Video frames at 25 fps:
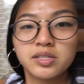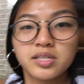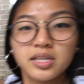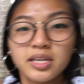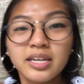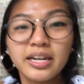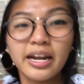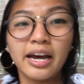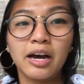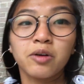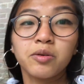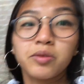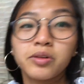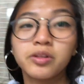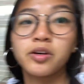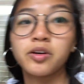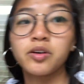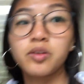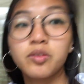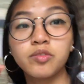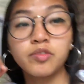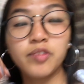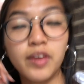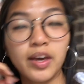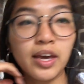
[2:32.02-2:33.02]
It's like an
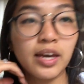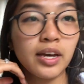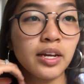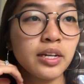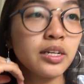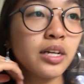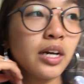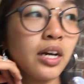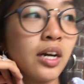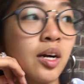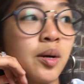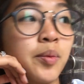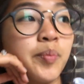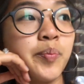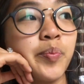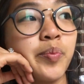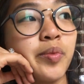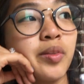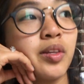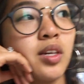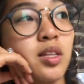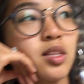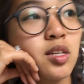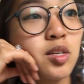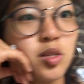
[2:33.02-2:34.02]
alcove, and
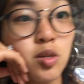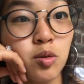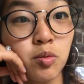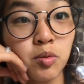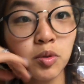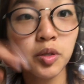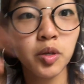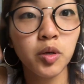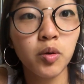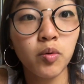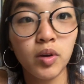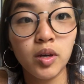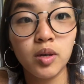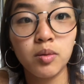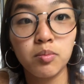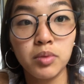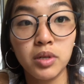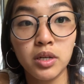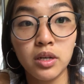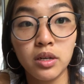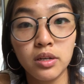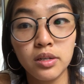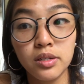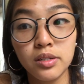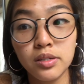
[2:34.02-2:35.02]
these are really great
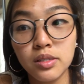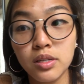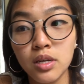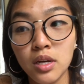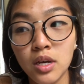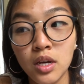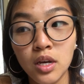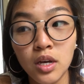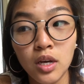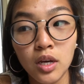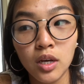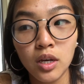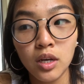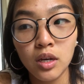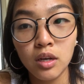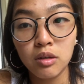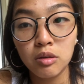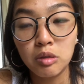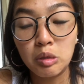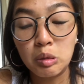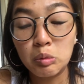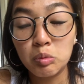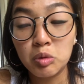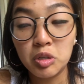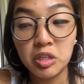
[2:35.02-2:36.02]
because
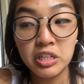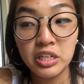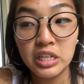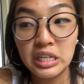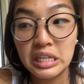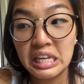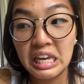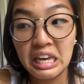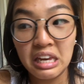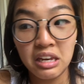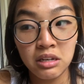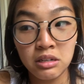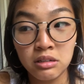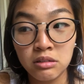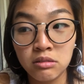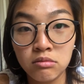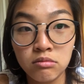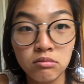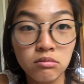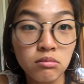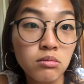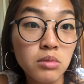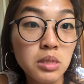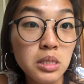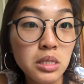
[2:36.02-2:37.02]
you really can't
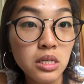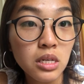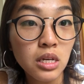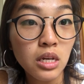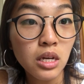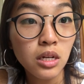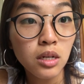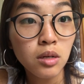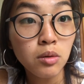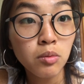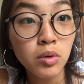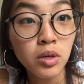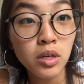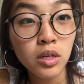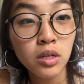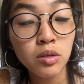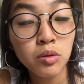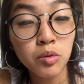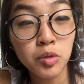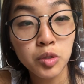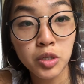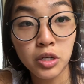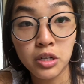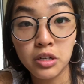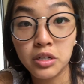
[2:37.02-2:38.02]
see anyone
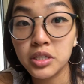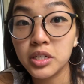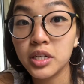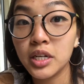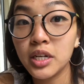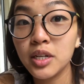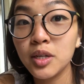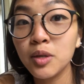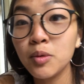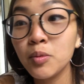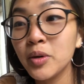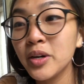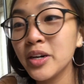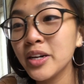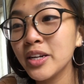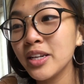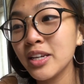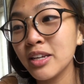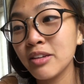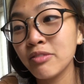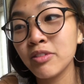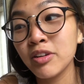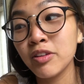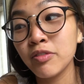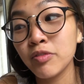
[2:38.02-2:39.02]
or talk to anyone
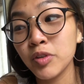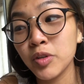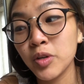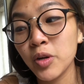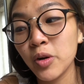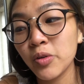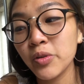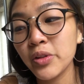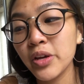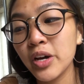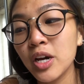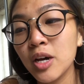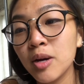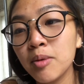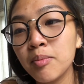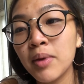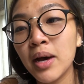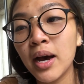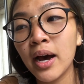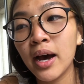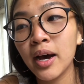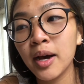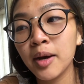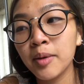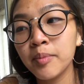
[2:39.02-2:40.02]
even if you know them,
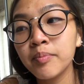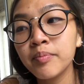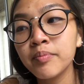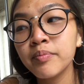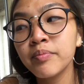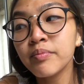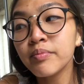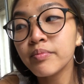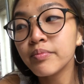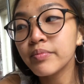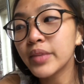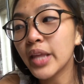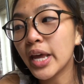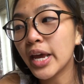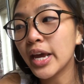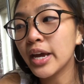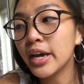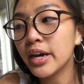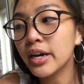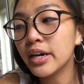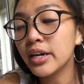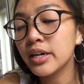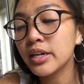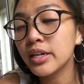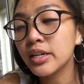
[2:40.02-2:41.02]

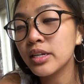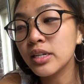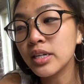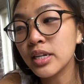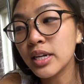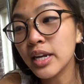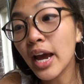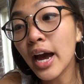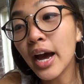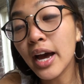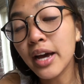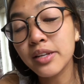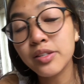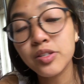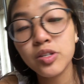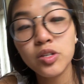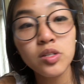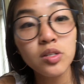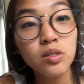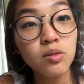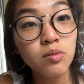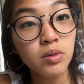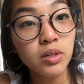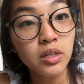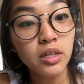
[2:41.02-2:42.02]
and yeah, it's
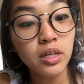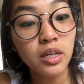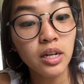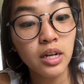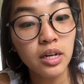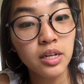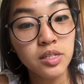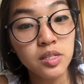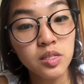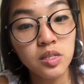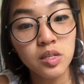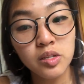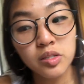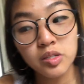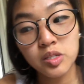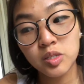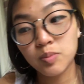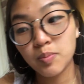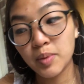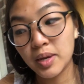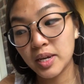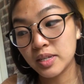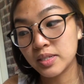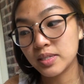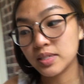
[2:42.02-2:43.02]
just a really nice
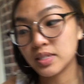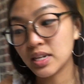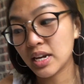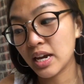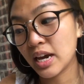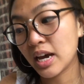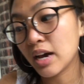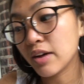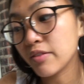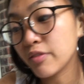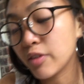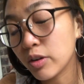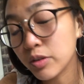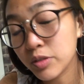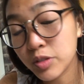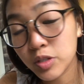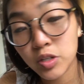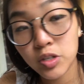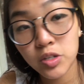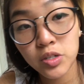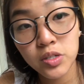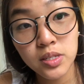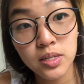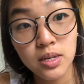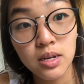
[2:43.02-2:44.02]
space to have all
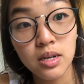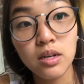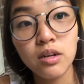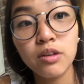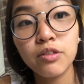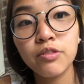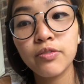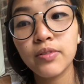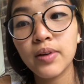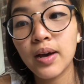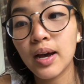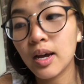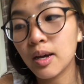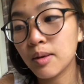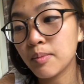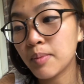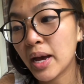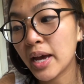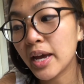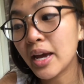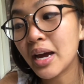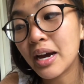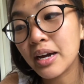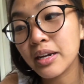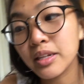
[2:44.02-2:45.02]
to yourself.
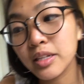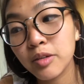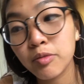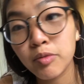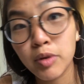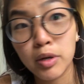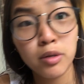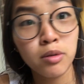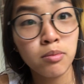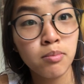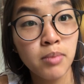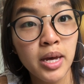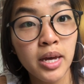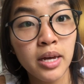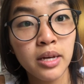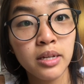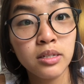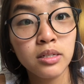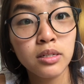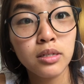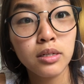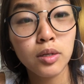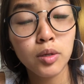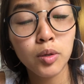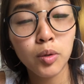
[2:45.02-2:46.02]
I highly
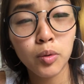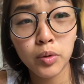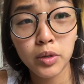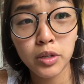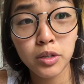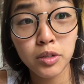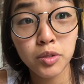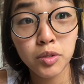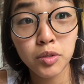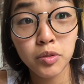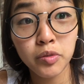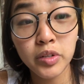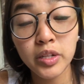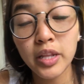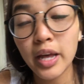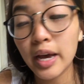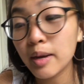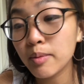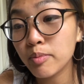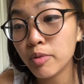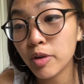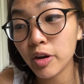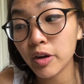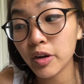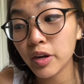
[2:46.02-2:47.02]
recommend going to a
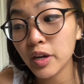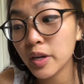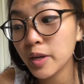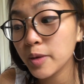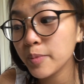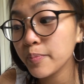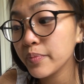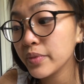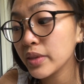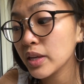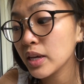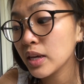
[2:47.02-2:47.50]
library